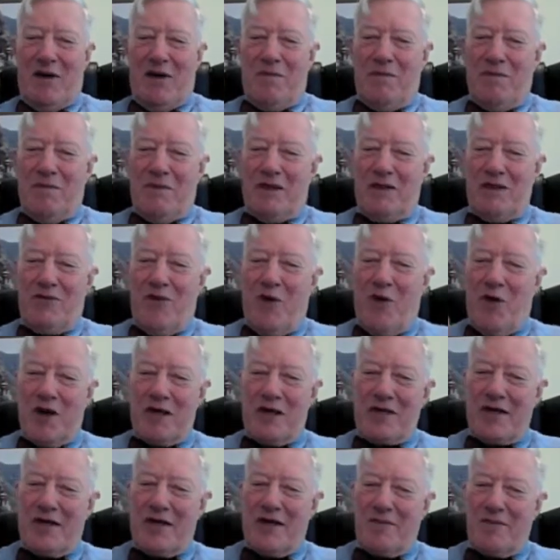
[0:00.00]
His
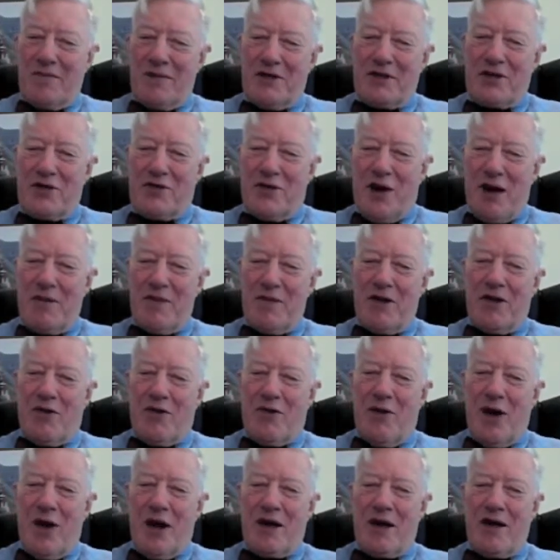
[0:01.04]
voice kept describing the
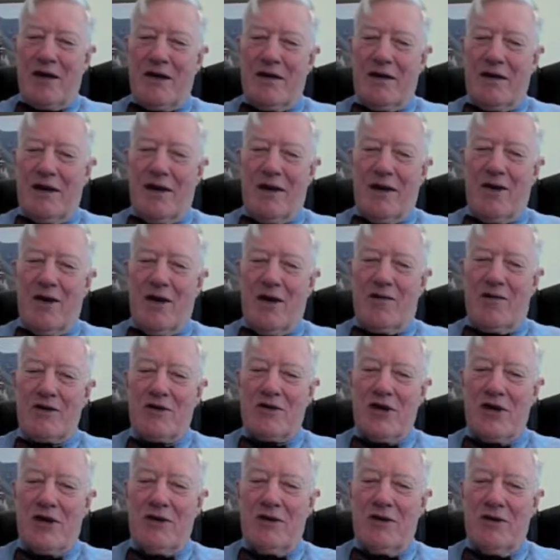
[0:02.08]
rocket, and all of a
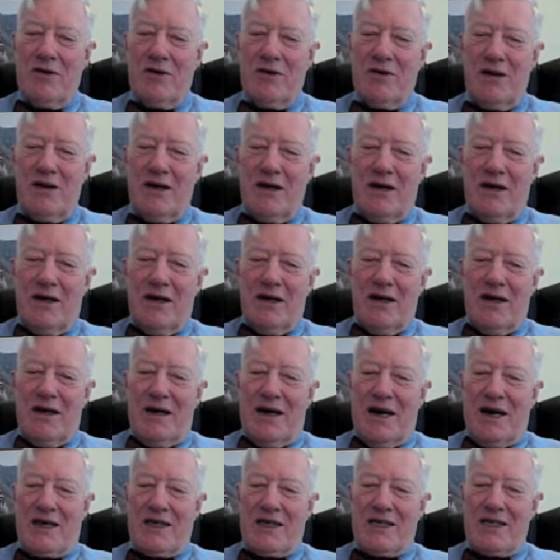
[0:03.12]
sudden,
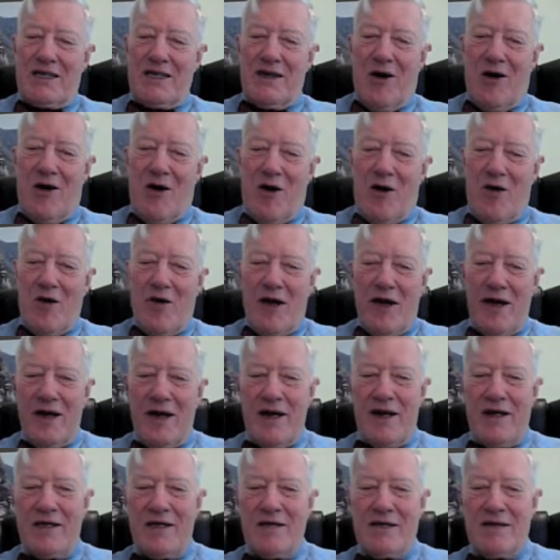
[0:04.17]
I could see all the
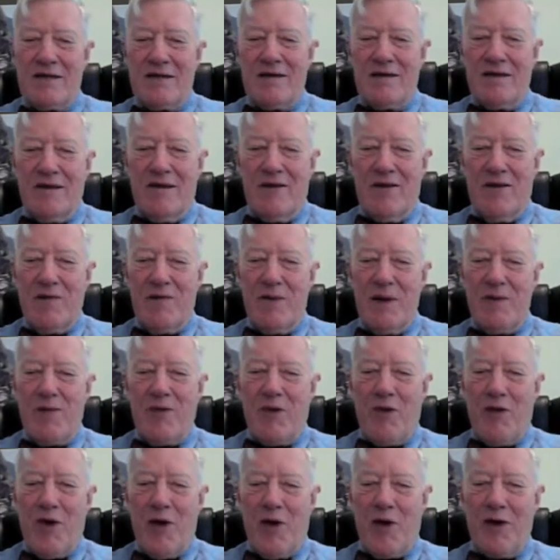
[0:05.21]
heads of the people
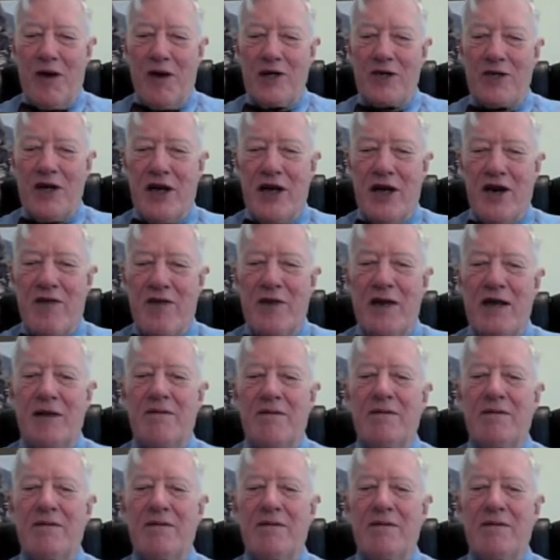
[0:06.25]
in the audience ahead of me